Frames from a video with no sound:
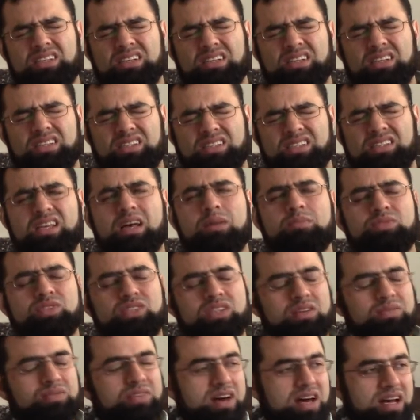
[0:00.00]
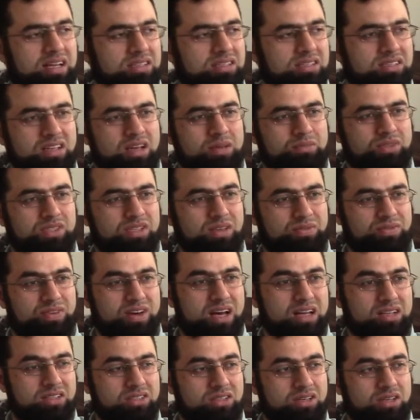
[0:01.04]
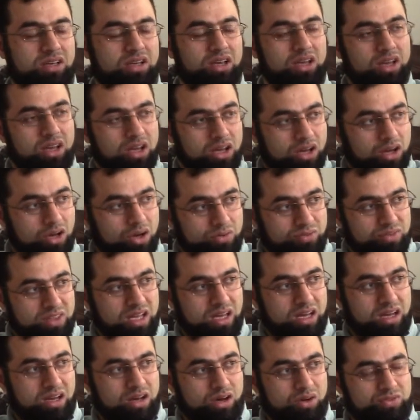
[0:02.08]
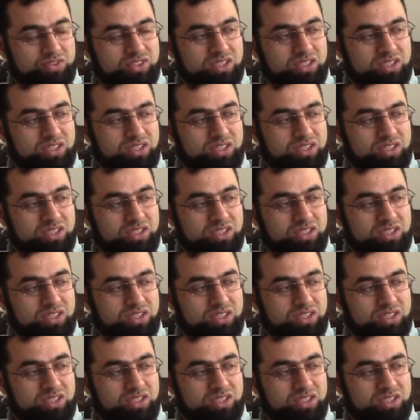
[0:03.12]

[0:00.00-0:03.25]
some sifat of